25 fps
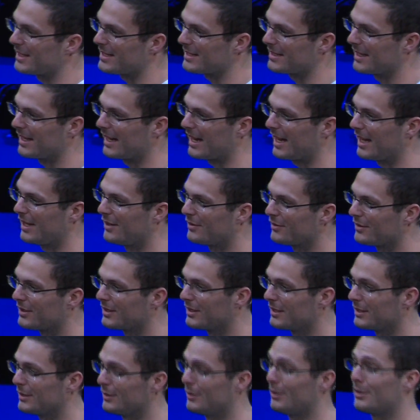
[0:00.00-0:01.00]
that I
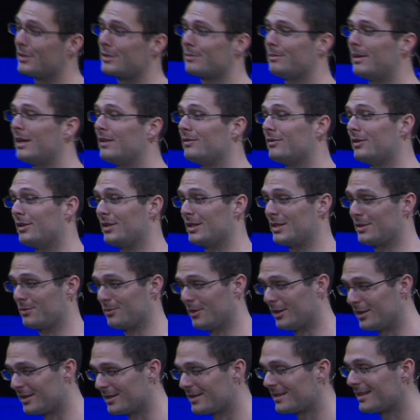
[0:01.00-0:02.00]
even lost my voice
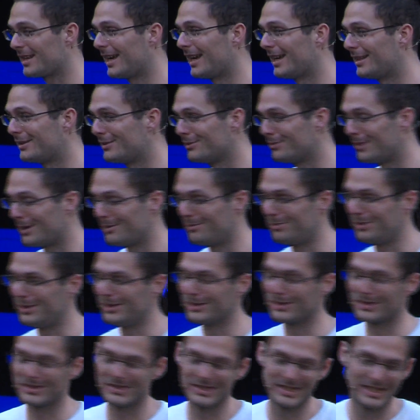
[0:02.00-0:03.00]
once. I had to buy
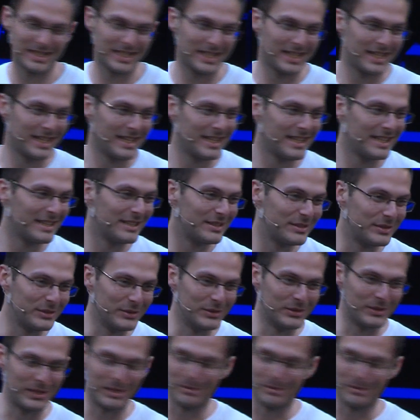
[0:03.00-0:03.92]
pills to